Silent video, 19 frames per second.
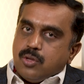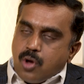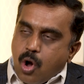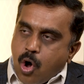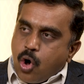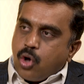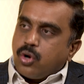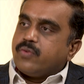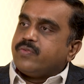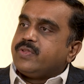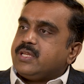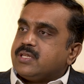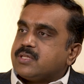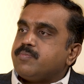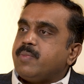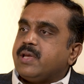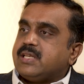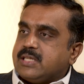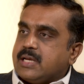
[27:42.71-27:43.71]
All of these
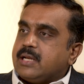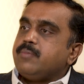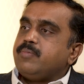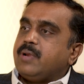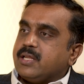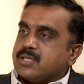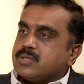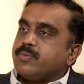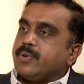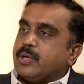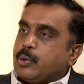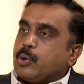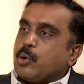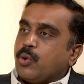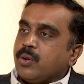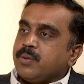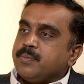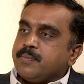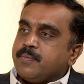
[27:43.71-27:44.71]
basically plays a big
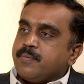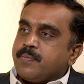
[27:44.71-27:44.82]
role.